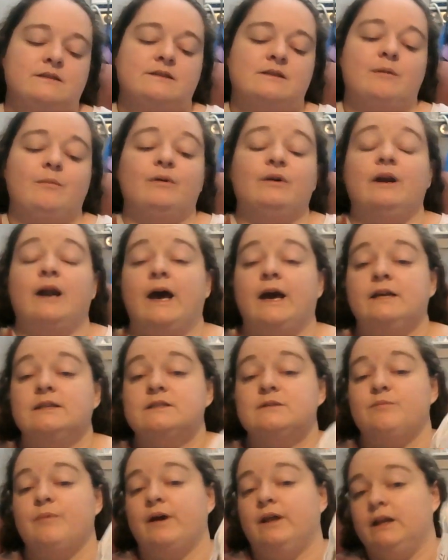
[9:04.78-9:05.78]
Nights
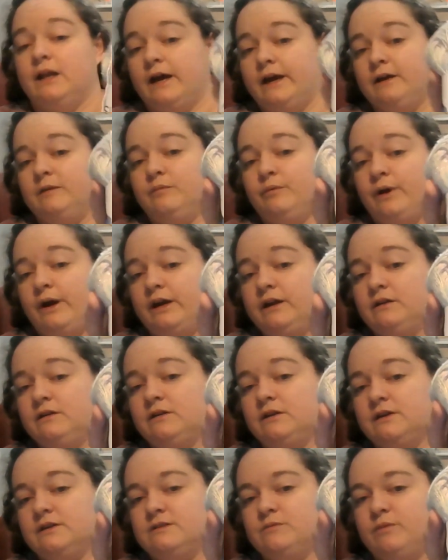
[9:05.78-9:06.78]
by Lion Brand
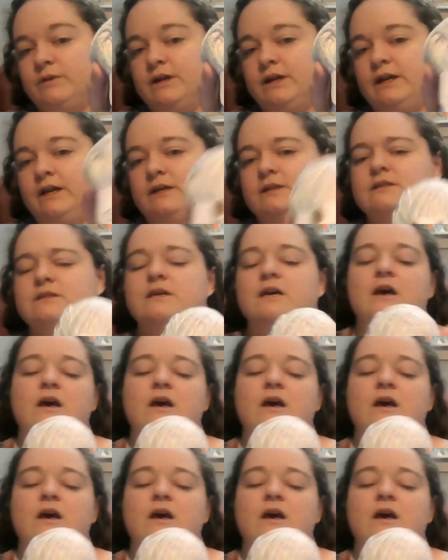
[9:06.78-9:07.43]
is what it is.